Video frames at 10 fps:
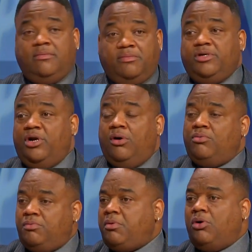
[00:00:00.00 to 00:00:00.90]
You
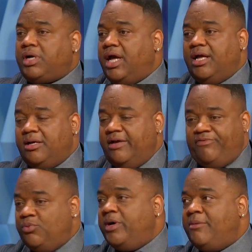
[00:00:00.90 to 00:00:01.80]
know, okay, if
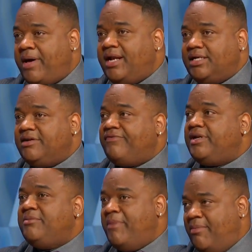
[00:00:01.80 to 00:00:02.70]
you went about it
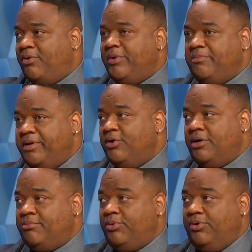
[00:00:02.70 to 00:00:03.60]
differently, maybe we'd be
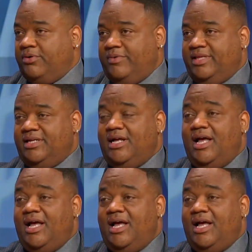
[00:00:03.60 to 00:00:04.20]
on board with it.